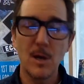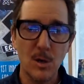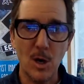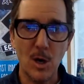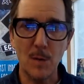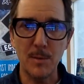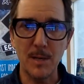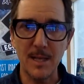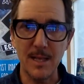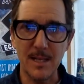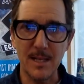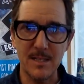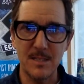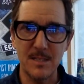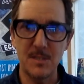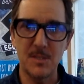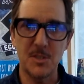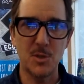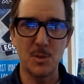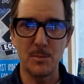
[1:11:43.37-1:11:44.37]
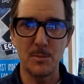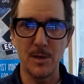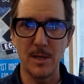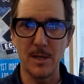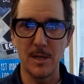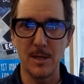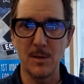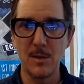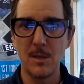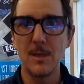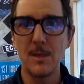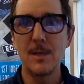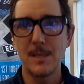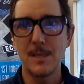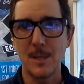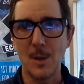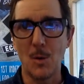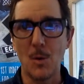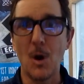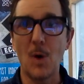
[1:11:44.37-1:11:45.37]
Carbon gets distributed,
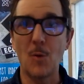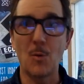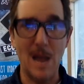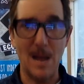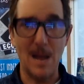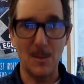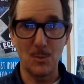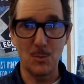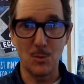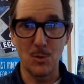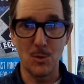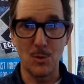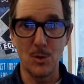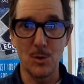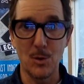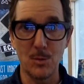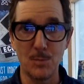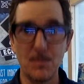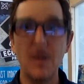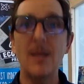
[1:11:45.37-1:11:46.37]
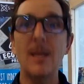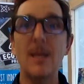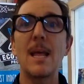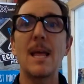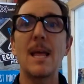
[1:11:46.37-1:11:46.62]
around the world.